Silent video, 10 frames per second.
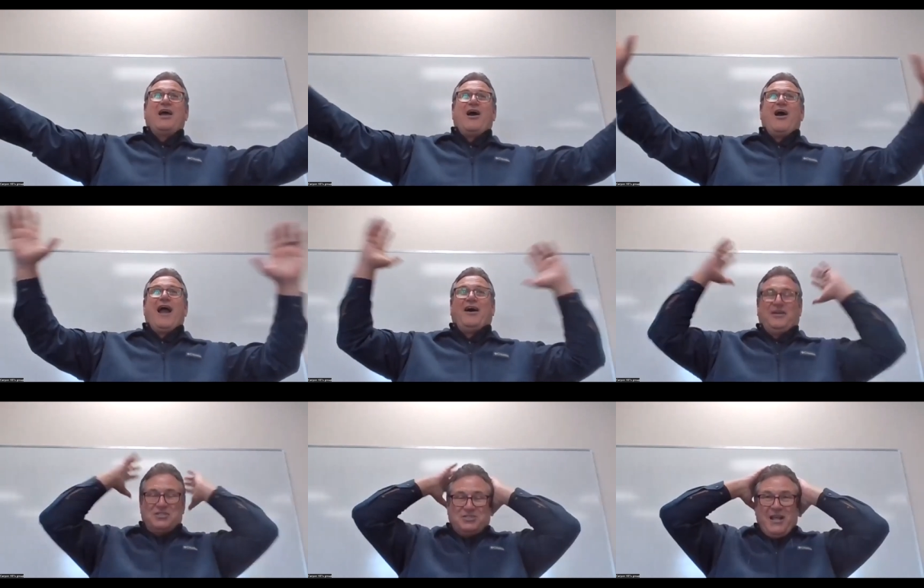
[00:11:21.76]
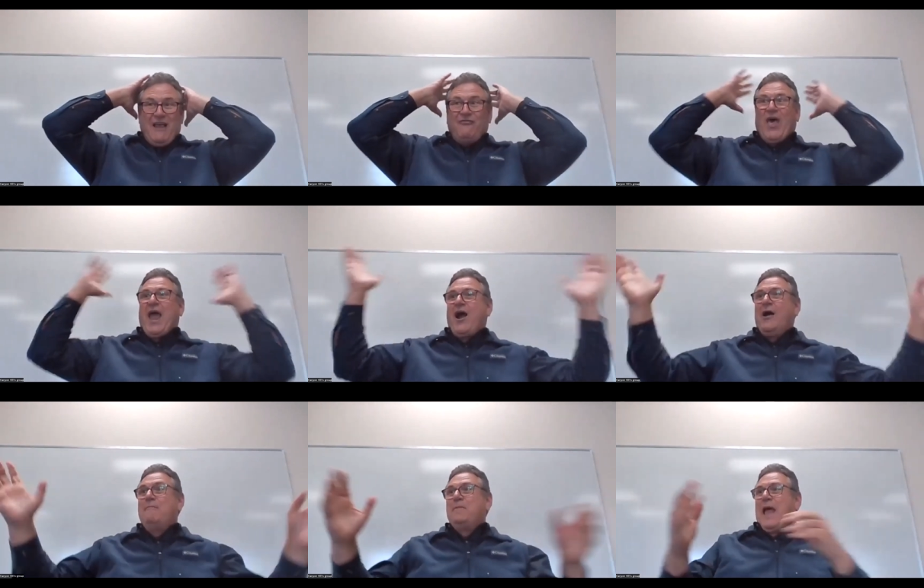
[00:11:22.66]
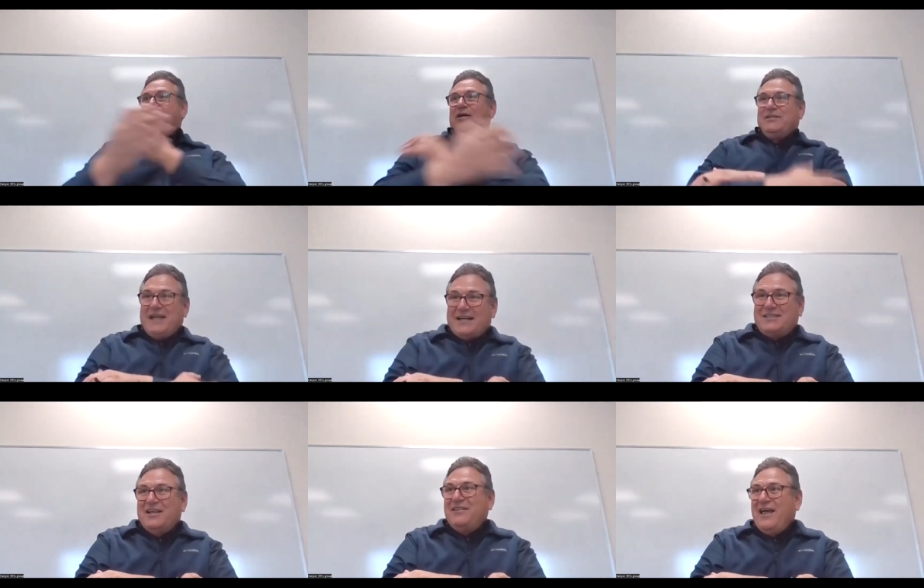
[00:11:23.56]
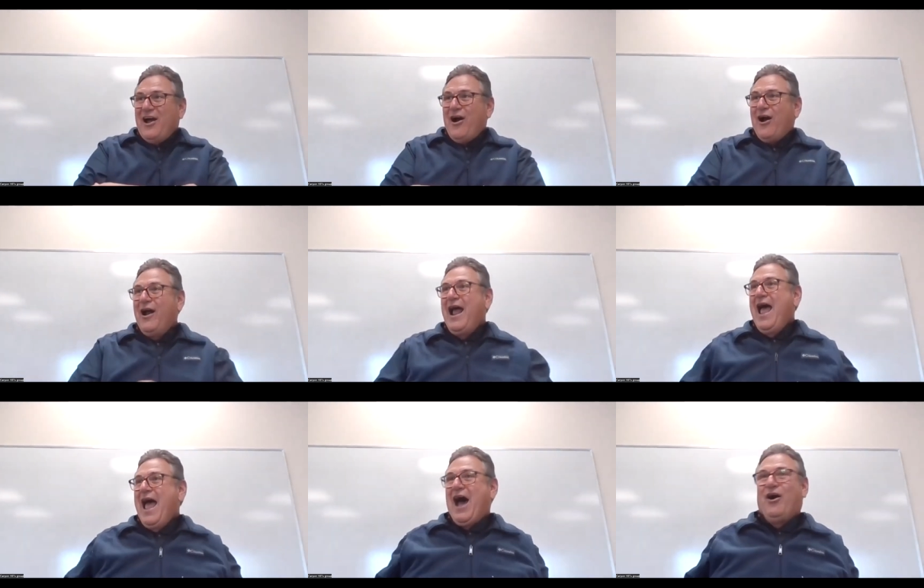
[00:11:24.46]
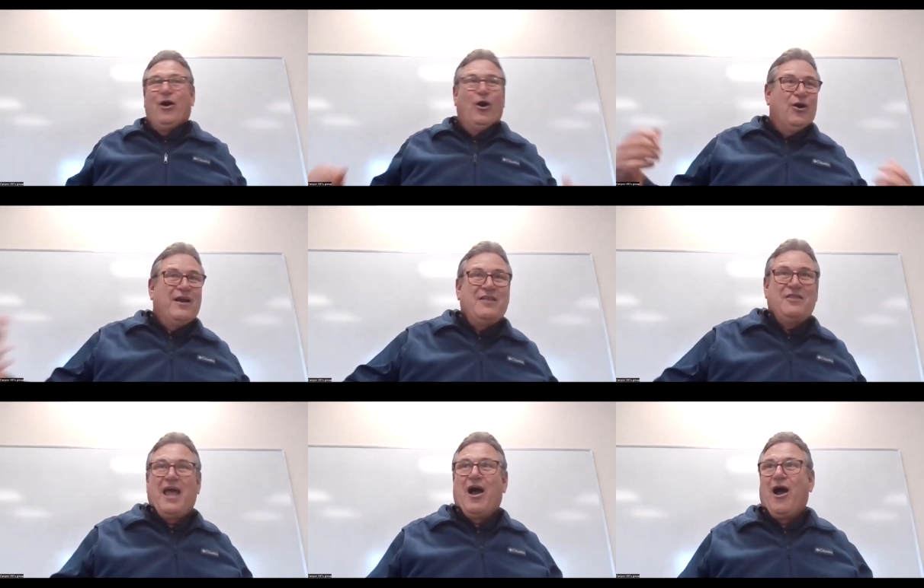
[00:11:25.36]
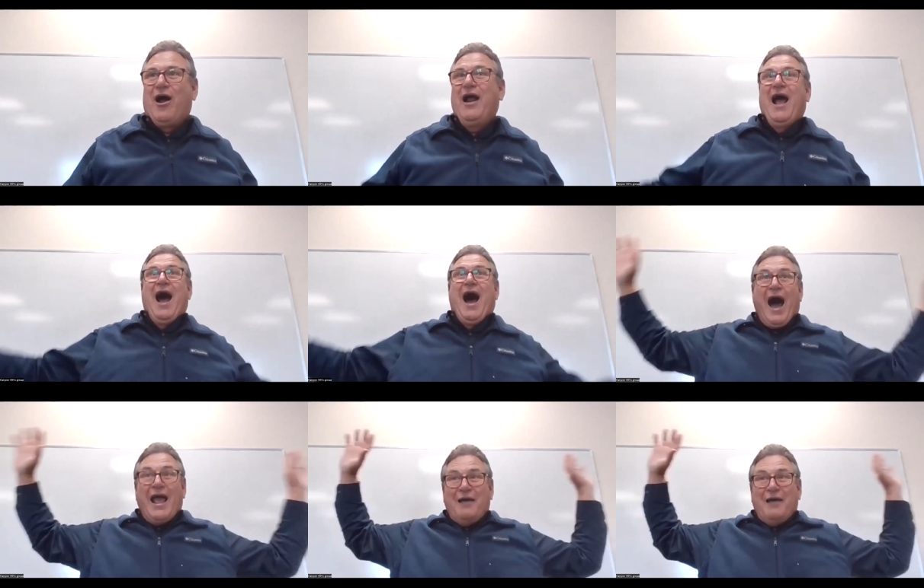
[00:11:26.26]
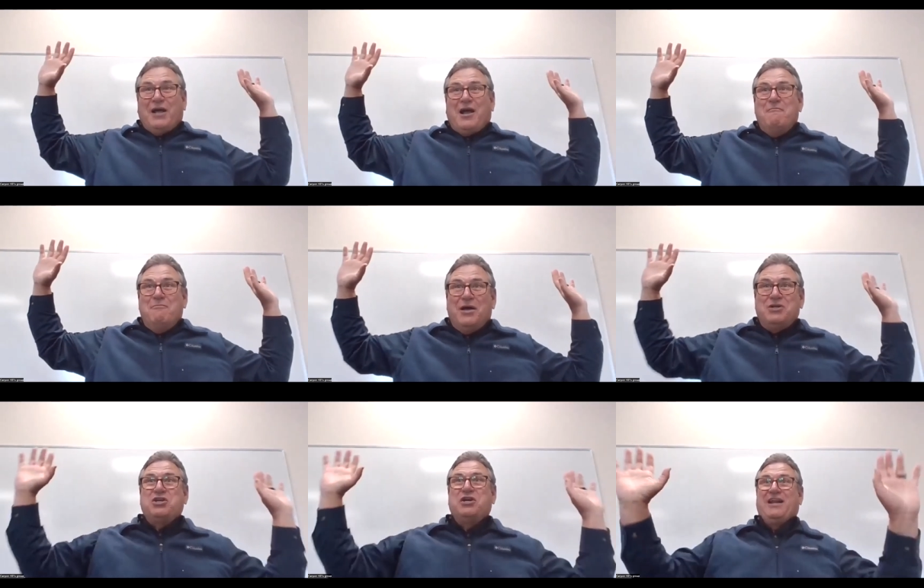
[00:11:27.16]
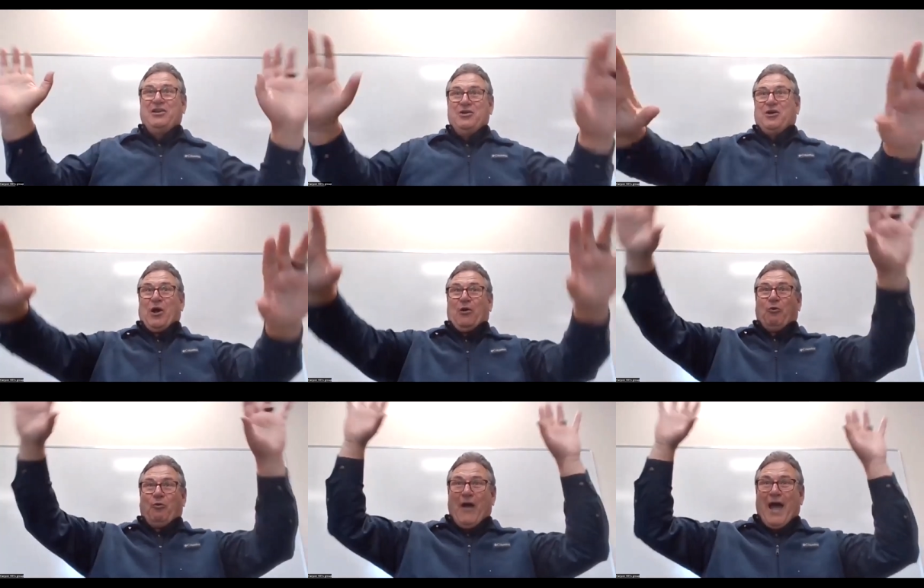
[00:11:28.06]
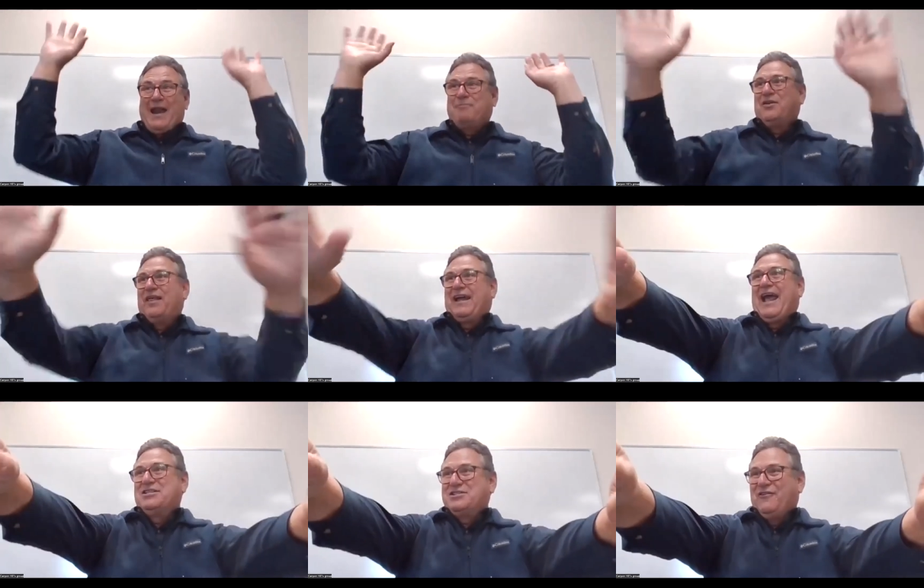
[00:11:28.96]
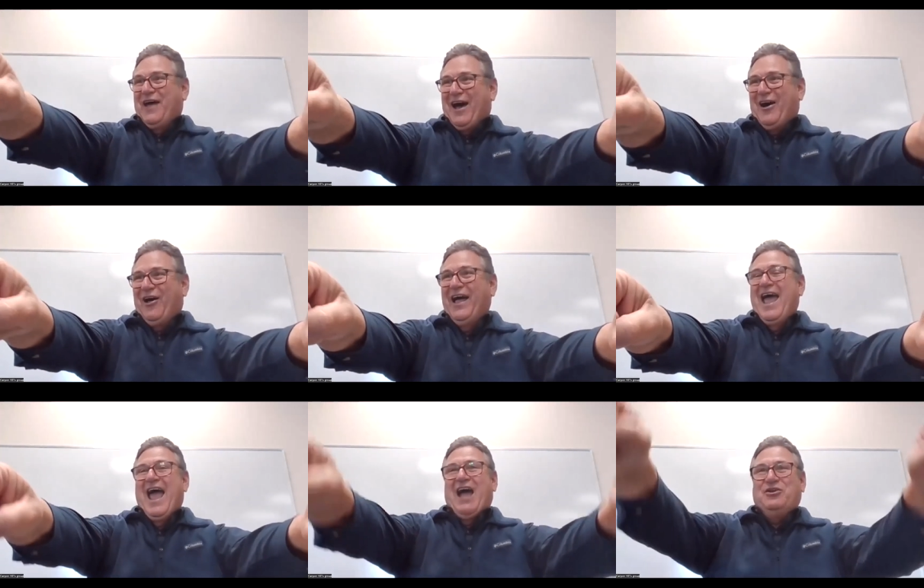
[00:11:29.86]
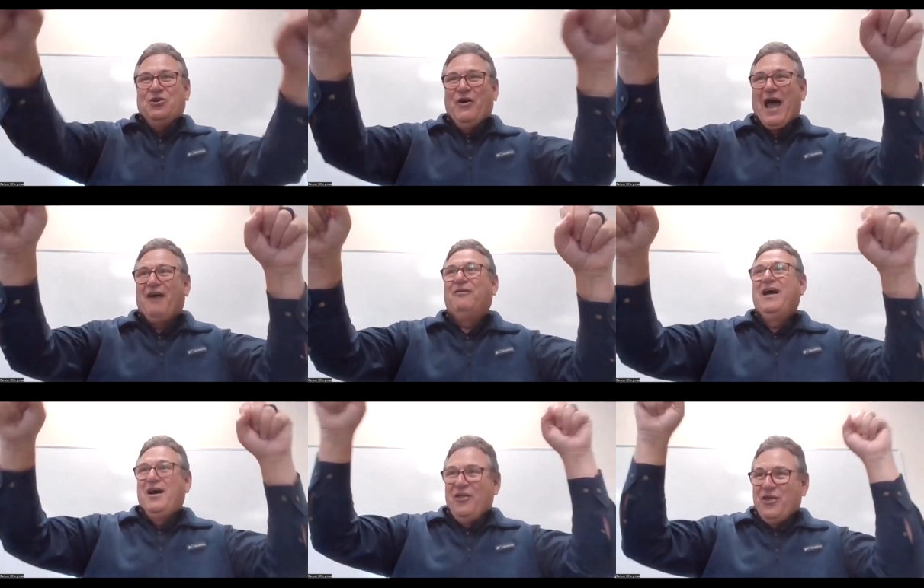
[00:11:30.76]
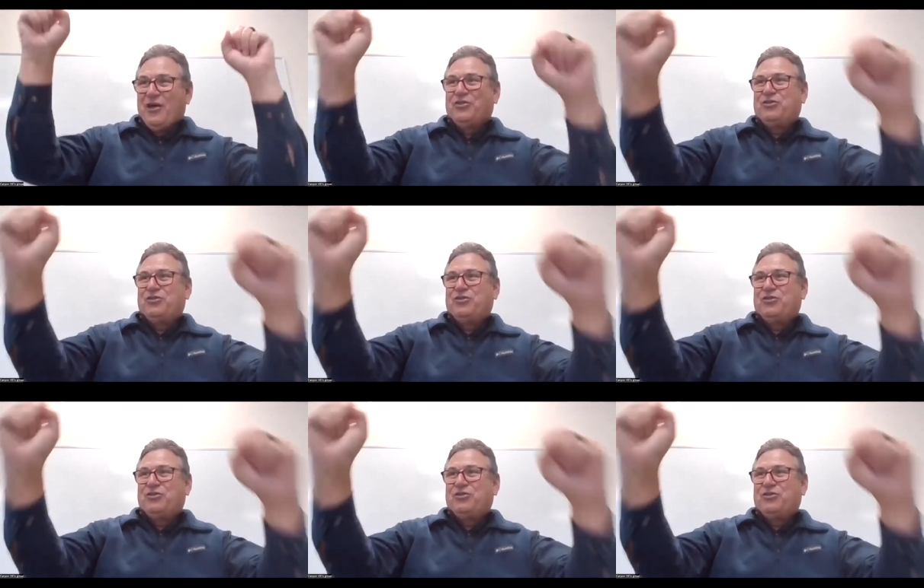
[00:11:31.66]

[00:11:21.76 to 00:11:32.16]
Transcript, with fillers: they are, how deceived they are, how addicted they are, how hurting they are. I am commissioning you to go right up to the gates of hell, and you have the